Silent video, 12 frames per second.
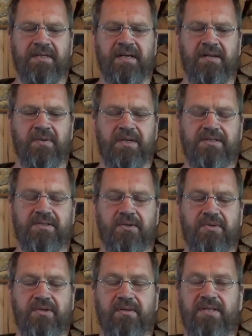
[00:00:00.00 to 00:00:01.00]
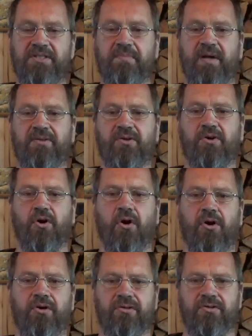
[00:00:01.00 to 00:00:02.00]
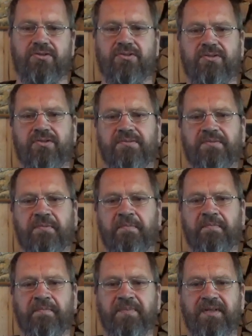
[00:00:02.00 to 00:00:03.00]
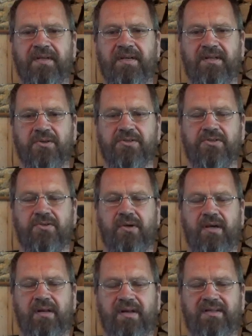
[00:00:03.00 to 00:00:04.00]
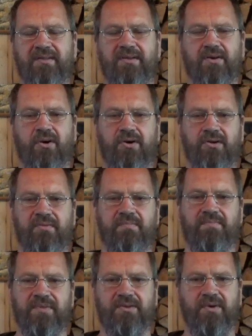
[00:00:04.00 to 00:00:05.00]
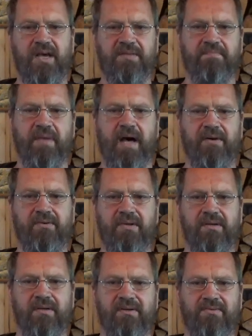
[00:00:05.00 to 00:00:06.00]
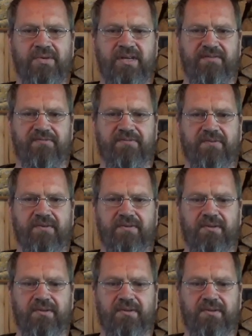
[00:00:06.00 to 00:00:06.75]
Anyway, so the, it's about the corals in Australia, the coral, the Great Barrier Reef.